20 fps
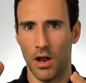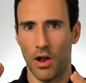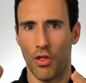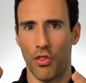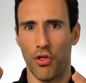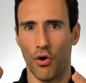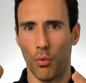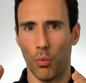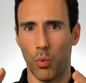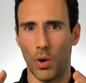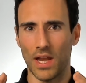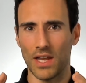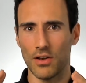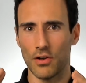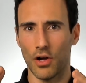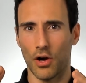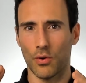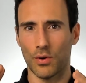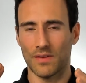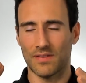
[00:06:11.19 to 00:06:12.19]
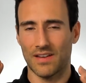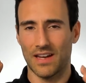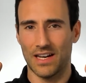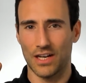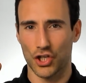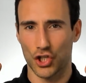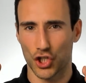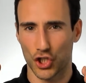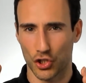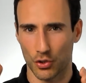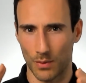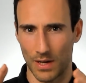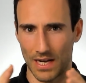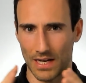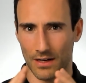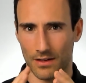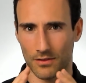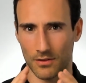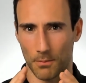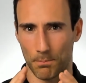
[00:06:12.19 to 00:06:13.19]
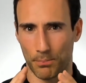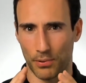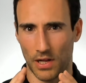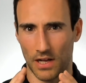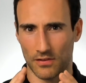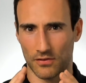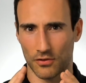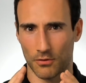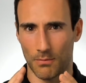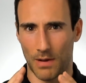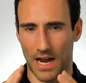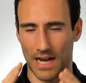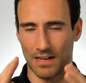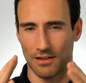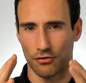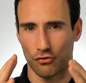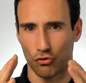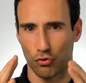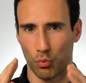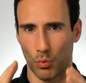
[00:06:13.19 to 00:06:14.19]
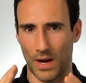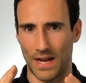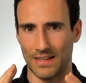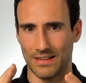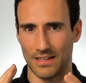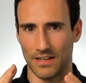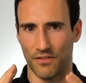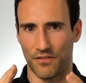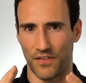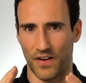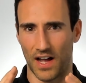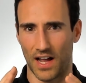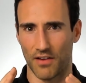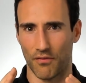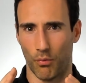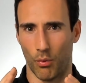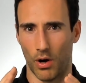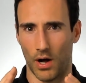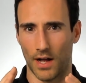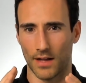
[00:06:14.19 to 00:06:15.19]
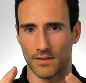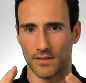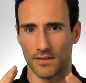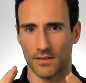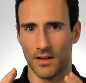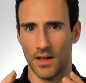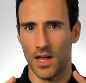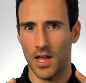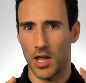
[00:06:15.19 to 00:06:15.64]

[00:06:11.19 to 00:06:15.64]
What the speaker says: the window is going to shrink to plus or minus 25 watts.